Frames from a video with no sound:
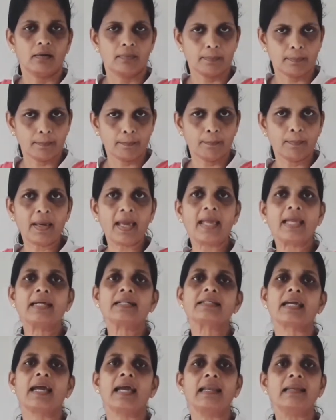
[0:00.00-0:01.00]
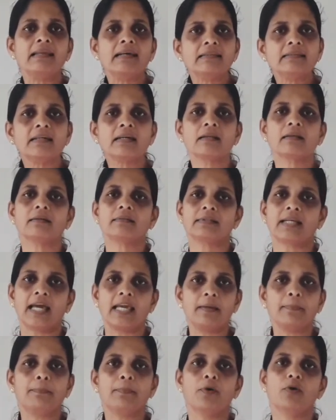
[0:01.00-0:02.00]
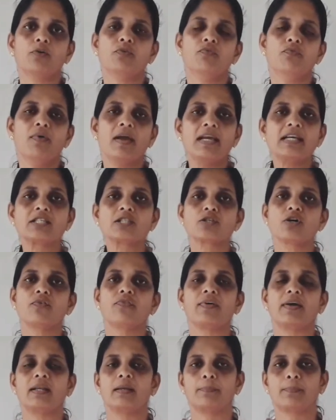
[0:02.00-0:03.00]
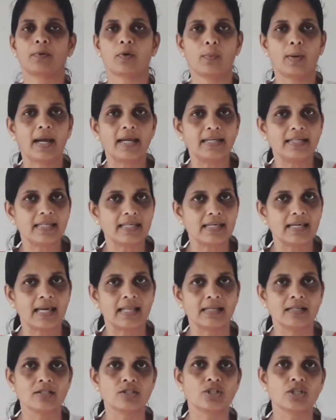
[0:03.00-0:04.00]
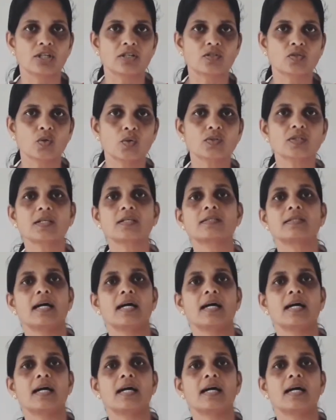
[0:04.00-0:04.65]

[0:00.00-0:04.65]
made another type of ways of providing energy resources,